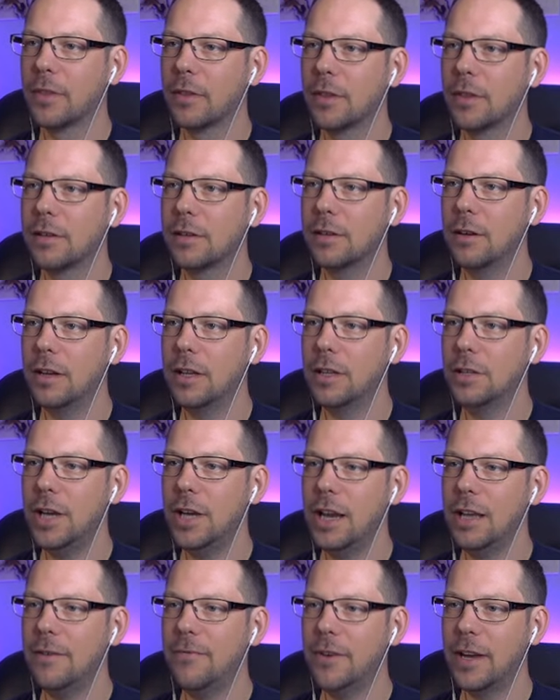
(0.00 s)
Let's call it
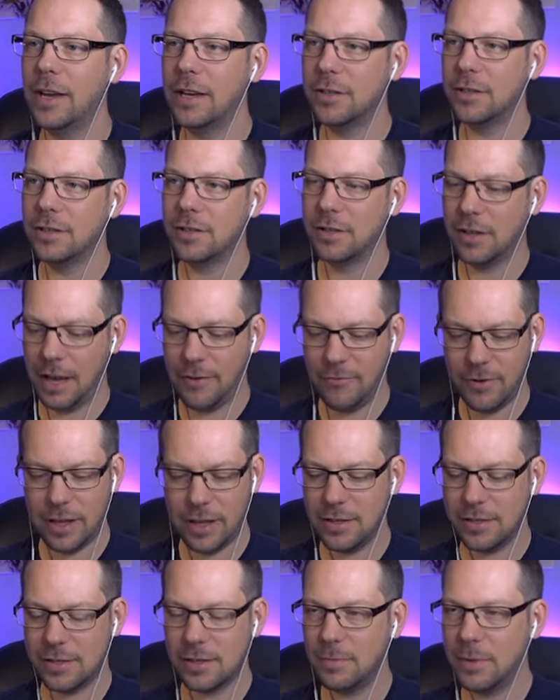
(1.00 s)
Jellyfish.
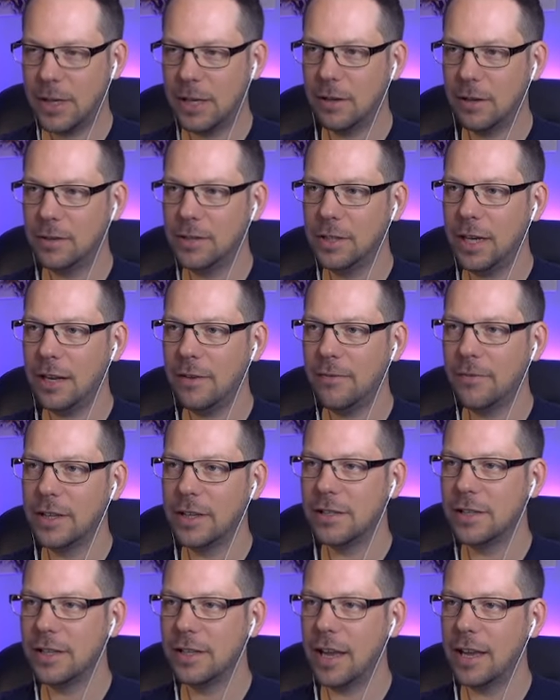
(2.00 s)
Everything's going to be called
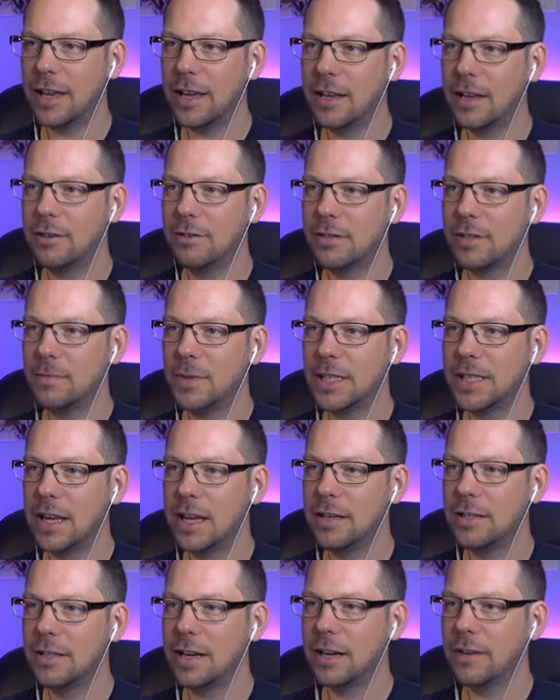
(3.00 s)
Jellyfish today. Get used to me
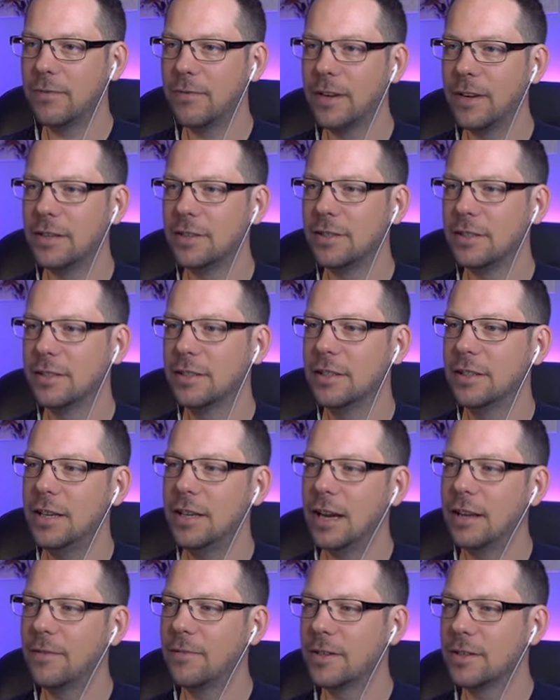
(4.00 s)
saying Jellyfish. It's the
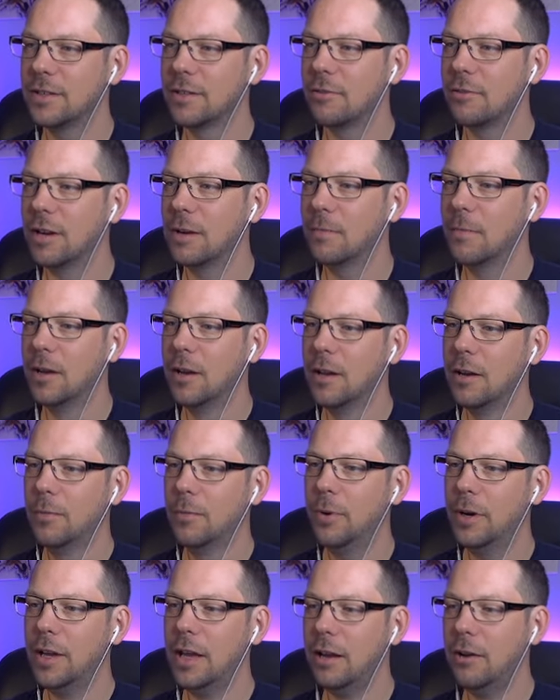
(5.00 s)
Jellyfish stream.
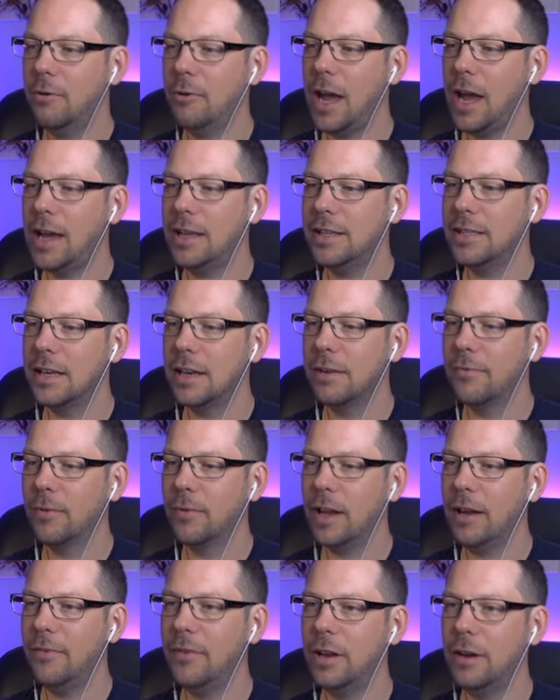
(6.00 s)
Put it in creative.
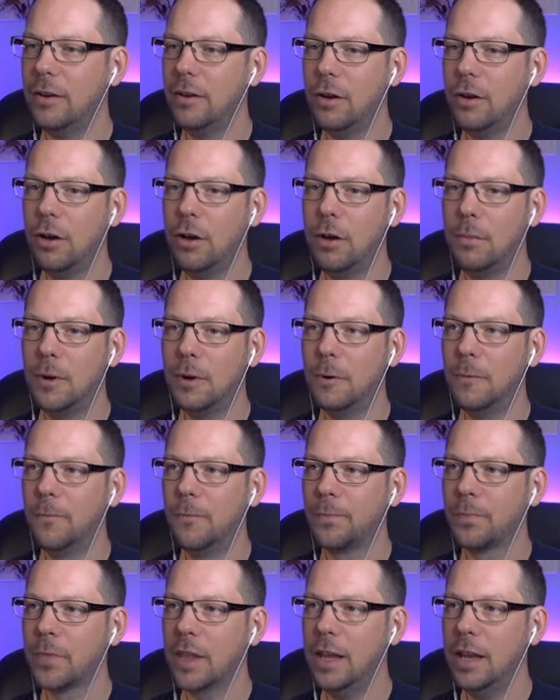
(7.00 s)
We'll have it on normal.
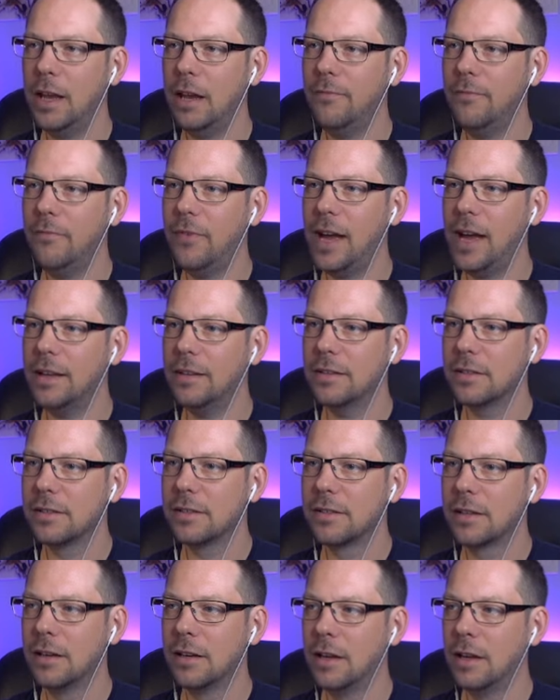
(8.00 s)
In
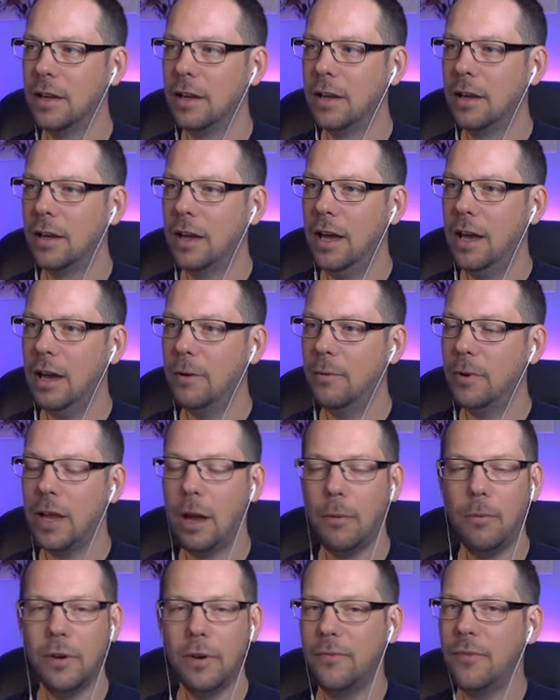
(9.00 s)
advanced. We
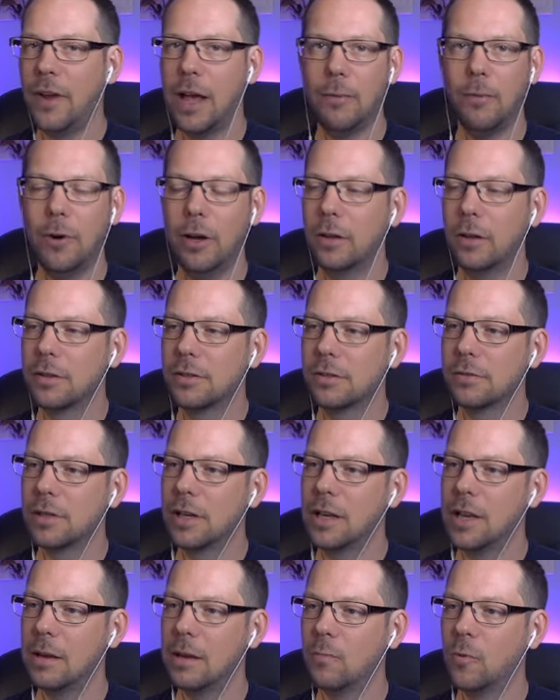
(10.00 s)
don't want a flat world because we're
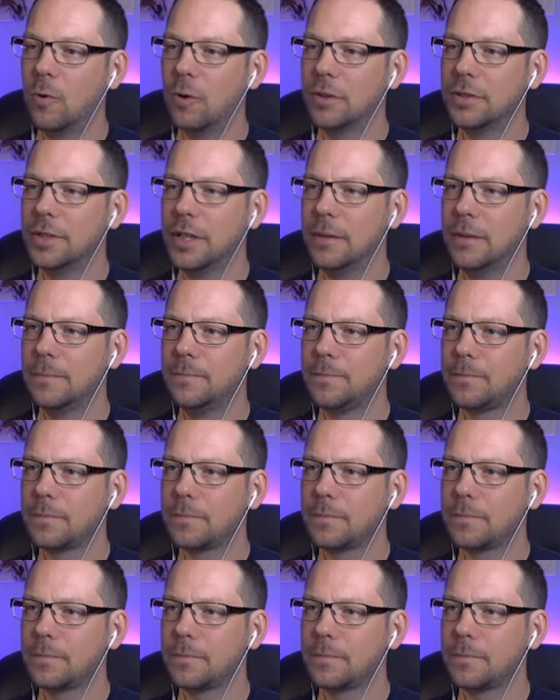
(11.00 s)
going to need water.